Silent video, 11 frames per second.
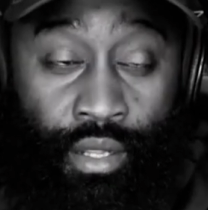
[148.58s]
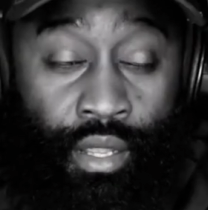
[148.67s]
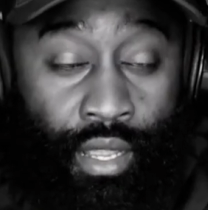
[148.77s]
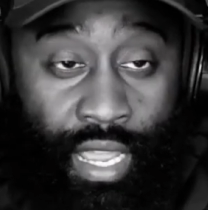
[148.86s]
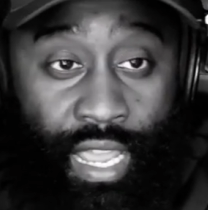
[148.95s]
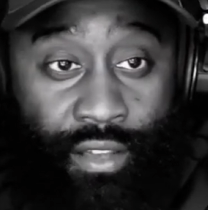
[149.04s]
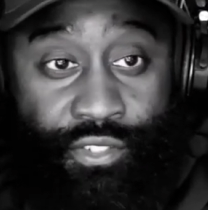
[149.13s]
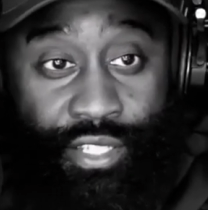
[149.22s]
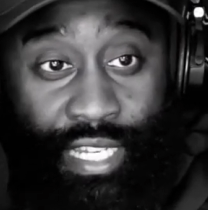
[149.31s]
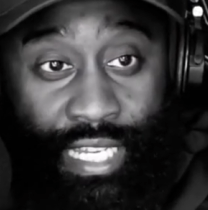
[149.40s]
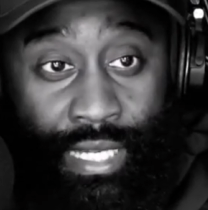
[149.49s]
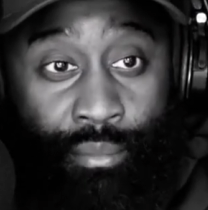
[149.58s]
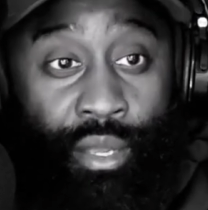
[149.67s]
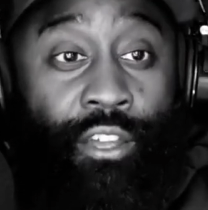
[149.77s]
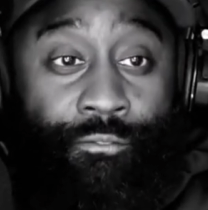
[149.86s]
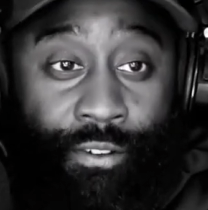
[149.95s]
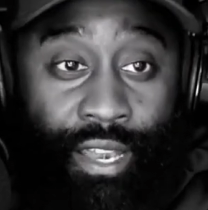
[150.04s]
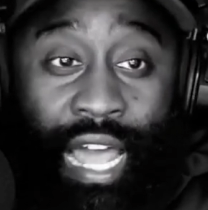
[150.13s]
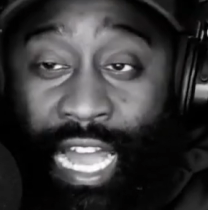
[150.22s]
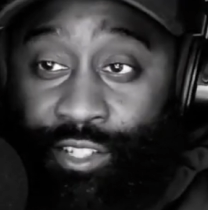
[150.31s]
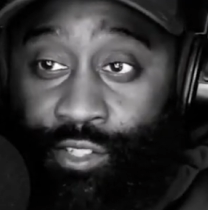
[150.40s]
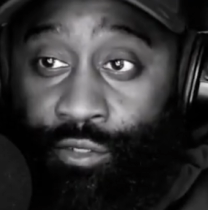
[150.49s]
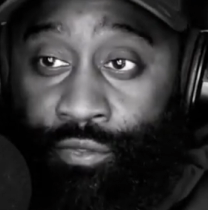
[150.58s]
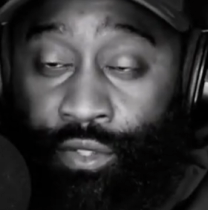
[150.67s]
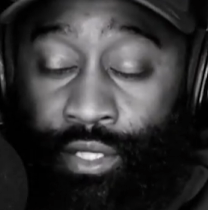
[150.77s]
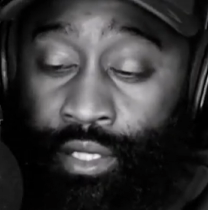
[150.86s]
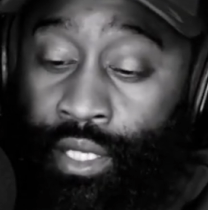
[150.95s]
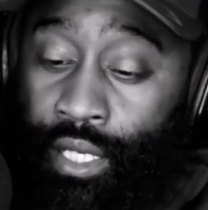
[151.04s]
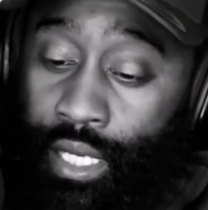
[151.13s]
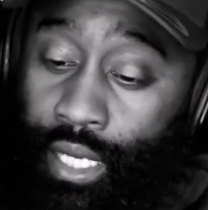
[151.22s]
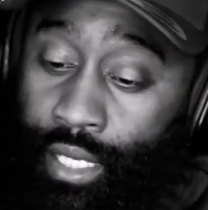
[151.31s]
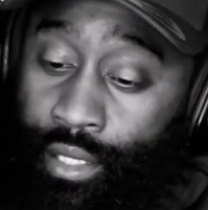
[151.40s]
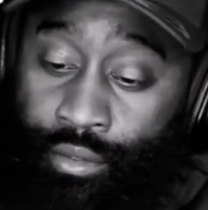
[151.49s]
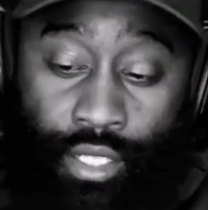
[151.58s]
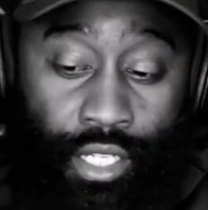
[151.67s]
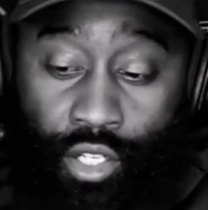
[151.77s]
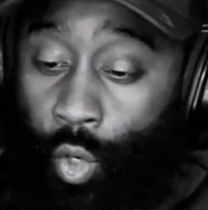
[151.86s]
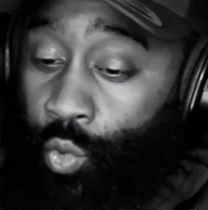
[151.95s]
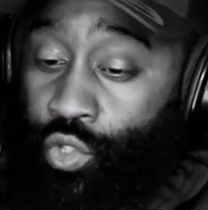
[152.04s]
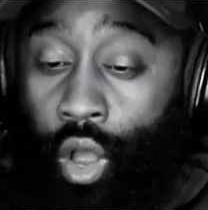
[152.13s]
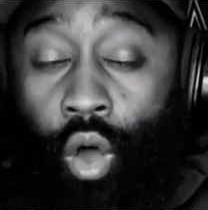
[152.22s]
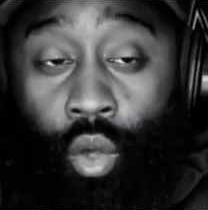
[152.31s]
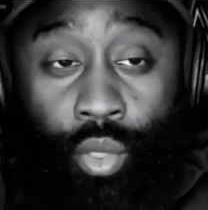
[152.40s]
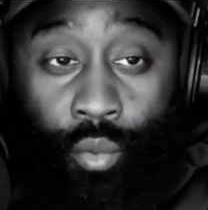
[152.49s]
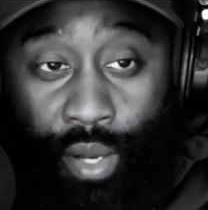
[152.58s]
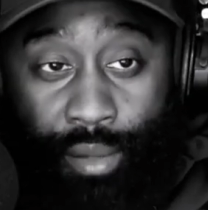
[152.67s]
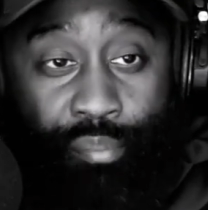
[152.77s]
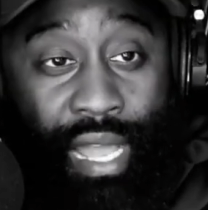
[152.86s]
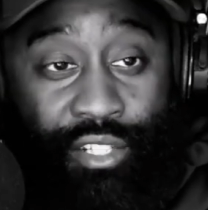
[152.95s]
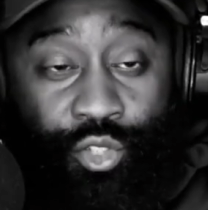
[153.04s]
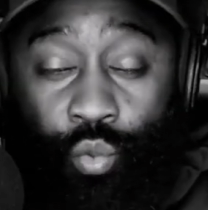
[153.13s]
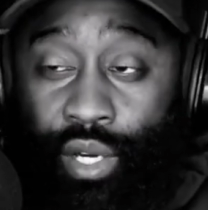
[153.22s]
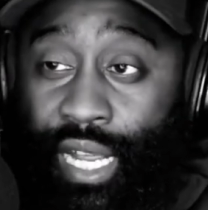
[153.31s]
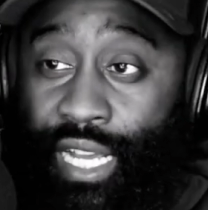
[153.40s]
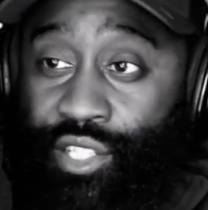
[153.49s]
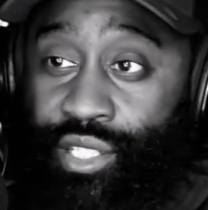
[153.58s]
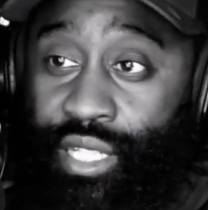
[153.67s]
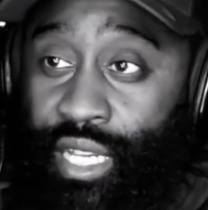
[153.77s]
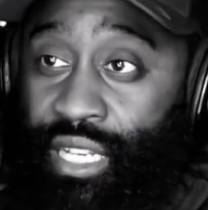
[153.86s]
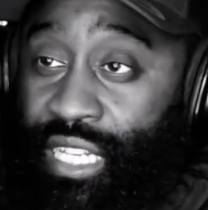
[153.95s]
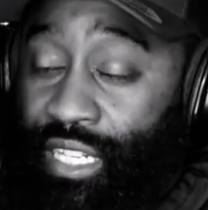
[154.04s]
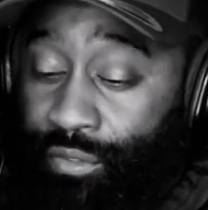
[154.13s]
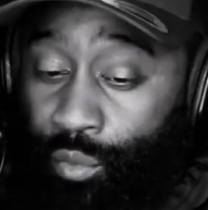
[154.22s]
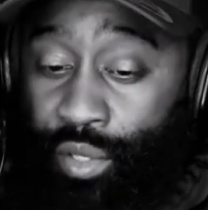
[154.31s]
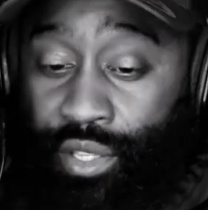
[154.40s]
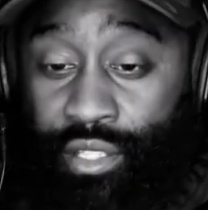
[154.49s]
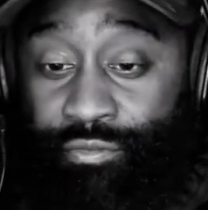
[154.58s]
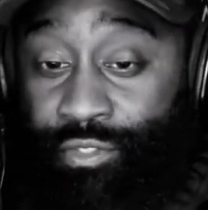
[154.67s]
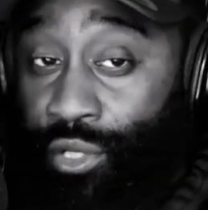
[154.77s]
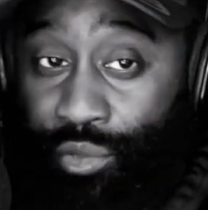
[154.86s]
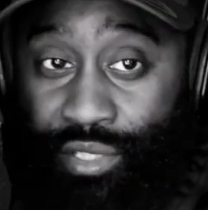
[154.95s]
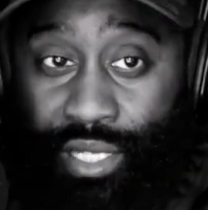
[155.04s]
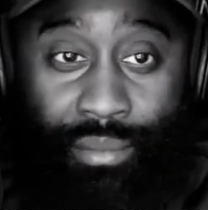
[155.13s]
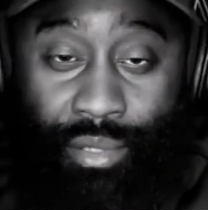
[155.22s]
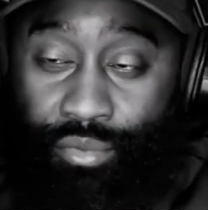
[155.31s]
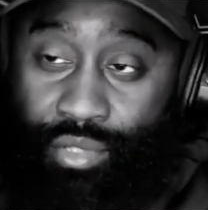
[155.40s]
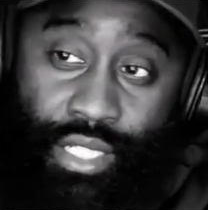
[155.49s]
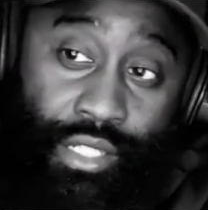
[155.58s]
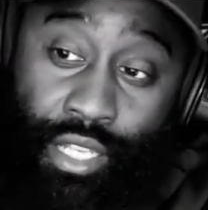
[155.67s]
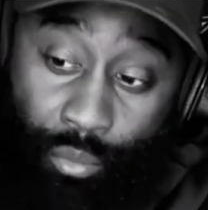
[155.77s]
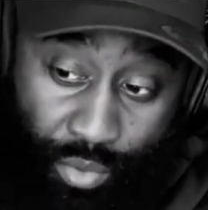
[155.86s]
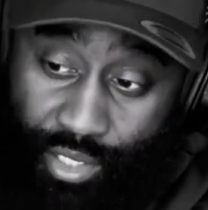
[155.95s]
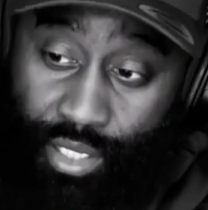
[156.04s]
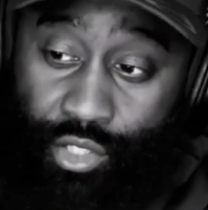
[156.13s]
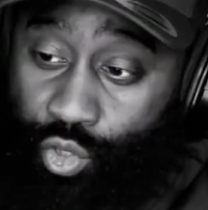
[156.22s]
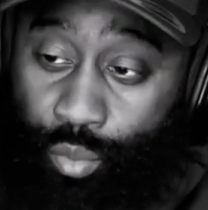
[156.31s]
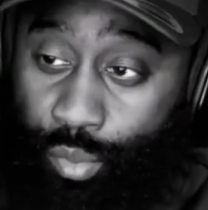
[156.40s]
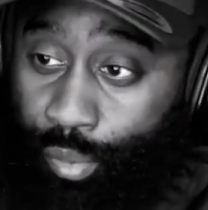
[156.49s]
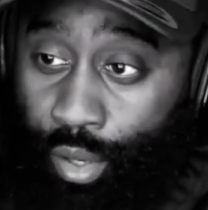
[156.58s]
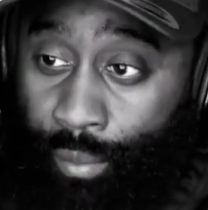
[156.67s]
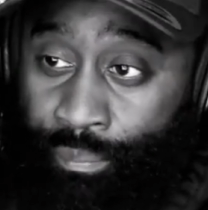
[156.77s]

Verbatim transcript: have scheme and philosophy. And it goes all the way back to what I said, even with the two teams that was in the Super Bowl.